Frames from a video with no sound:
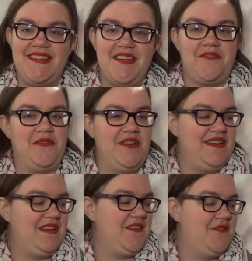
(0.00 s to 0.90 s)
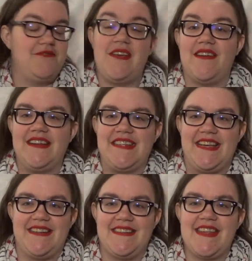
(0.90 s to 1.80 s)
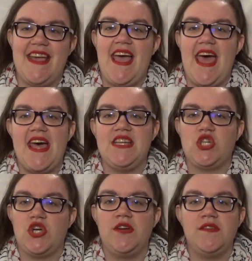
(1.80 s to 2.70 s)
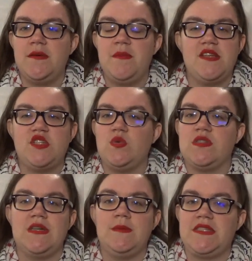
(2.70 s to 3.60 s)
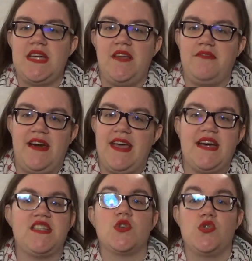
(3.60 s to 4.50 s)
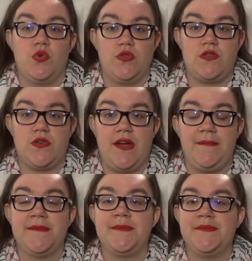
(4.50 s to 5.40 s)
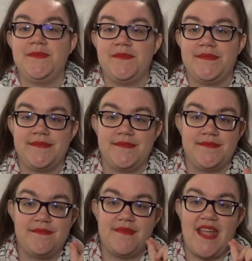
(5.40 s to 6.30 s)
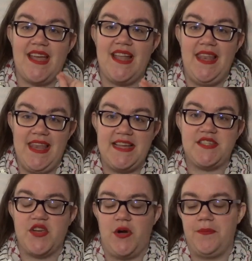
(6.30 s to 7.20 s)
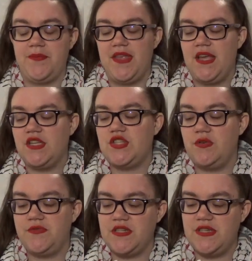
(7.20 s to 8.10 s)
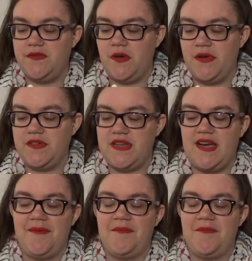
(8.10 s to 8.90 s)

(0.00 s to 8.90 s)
different fairy tales and turned them into some sci-fi-esque short story. Let's go. So, first and foremost,